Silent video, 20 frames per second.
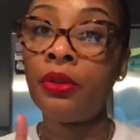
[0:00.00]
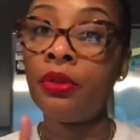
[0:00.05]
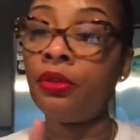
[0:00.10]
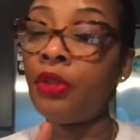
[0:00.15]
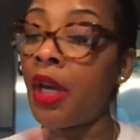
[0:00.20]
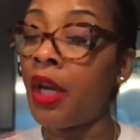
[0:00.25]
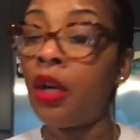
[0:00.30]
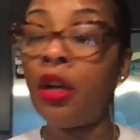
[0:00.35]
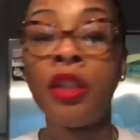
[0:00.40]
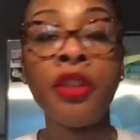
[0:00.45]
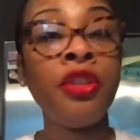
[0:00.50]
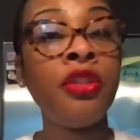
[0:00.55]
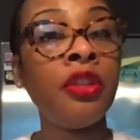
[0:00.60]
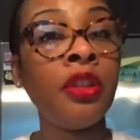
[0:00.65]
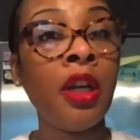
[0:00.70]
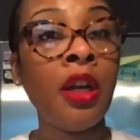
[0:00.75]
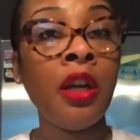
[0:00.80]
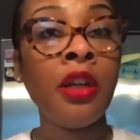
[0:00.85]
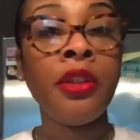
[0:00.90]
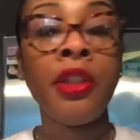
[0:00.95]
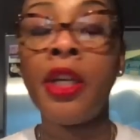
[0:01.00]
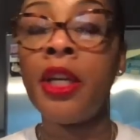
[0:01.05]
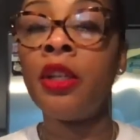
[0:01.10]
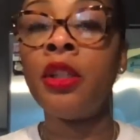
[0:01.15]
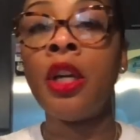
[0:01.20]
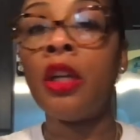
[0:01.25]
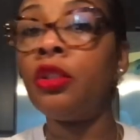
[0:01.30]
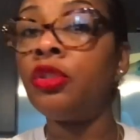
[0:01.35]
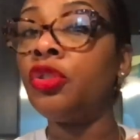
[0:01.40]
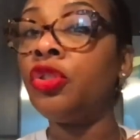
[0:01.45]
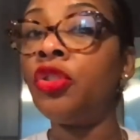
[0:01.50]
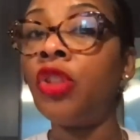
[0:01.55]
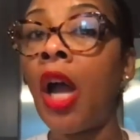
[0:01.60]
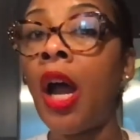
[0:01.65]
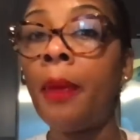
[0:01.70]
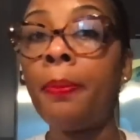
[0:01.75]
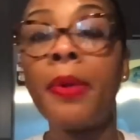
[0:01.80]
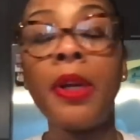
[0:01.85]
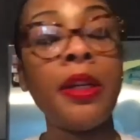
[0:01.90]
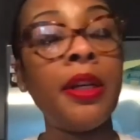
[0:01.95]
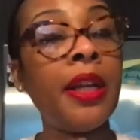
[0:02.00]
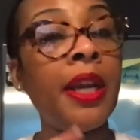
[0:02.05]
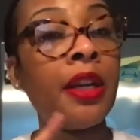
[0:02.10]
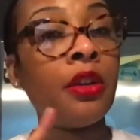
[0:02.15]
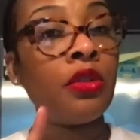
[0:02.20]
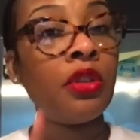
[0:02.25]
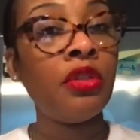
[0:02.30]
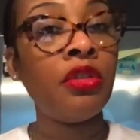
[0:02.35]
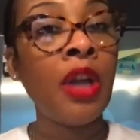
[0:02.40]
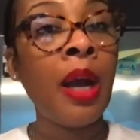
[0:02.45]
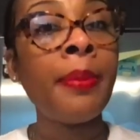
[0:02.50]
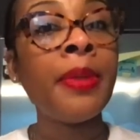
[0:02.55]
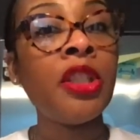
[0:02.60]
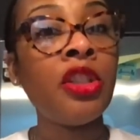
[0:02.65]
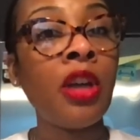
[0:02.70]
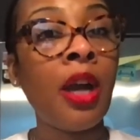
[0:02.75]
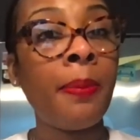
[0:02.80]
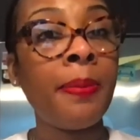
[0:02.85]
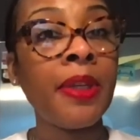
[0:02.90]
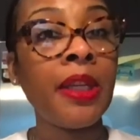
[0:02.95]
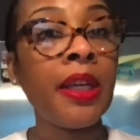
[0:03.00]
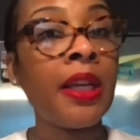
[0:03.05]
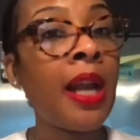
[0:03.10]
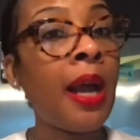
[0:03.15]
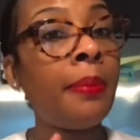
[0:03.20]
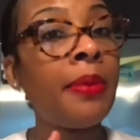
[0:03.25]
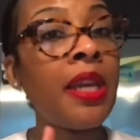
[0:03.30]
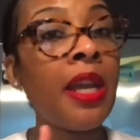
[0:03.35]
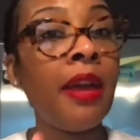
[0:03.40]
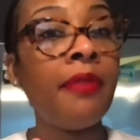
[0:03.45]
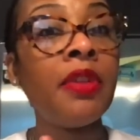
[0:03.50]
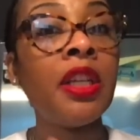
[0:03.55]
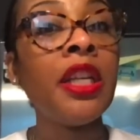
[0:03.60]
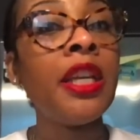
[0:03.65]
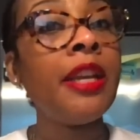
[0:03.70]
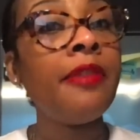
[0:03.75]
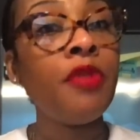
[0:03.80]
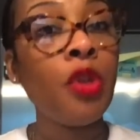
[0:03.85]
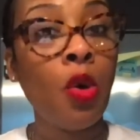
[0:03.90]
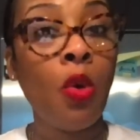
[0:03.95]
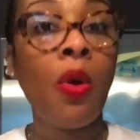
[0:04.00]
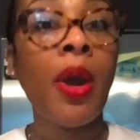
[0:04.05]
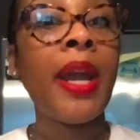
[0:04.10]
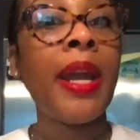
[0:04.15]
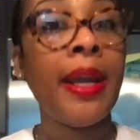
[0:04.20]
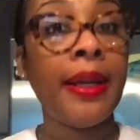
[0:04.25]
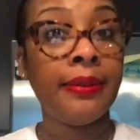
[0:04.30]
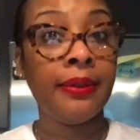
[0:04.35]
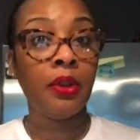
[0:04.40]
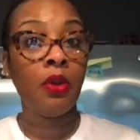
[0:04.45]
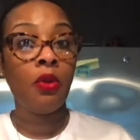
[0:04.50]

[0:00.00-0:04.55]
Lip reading: That Unsung, here the chop. There go the dummy chop again. I'll be having to give your ass.